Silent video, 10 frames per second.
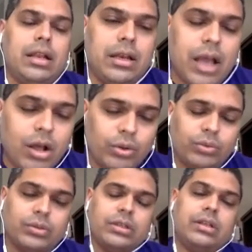
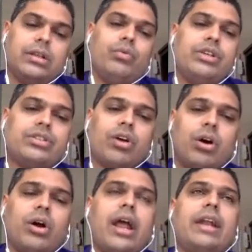Now, we
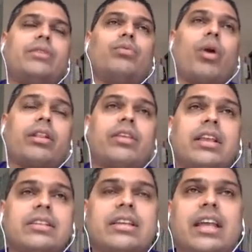saw at what
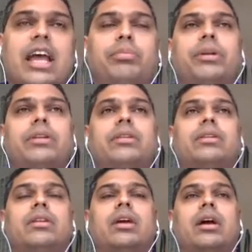things can happen,
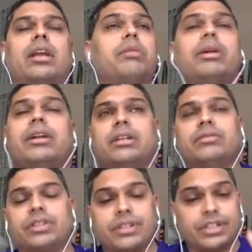uh, can be done
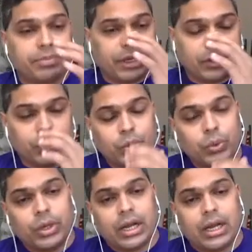with respect
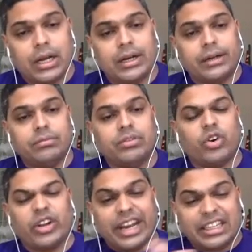to uh, you
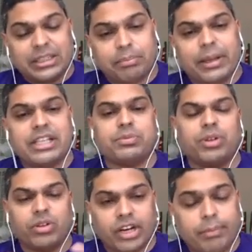know data
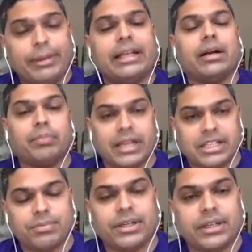placement or replica
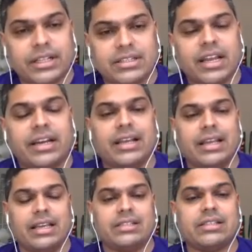placement inside
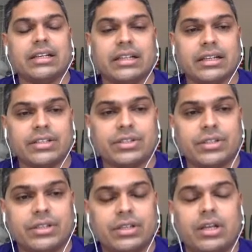a single cluster.
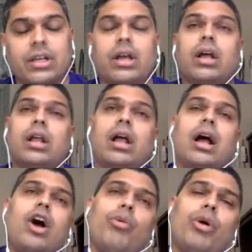
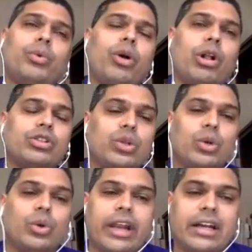How about we also
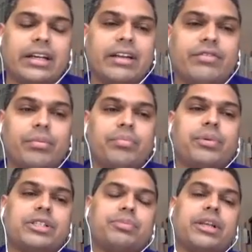look at from
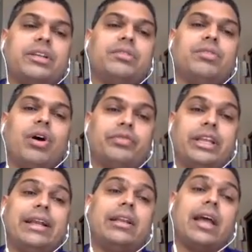perspective of the
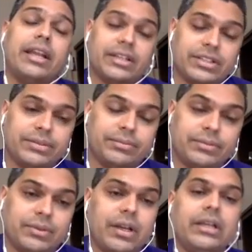client,
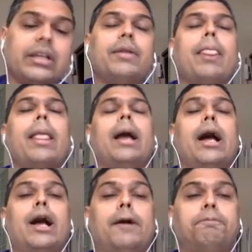right?
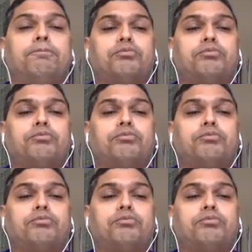Um,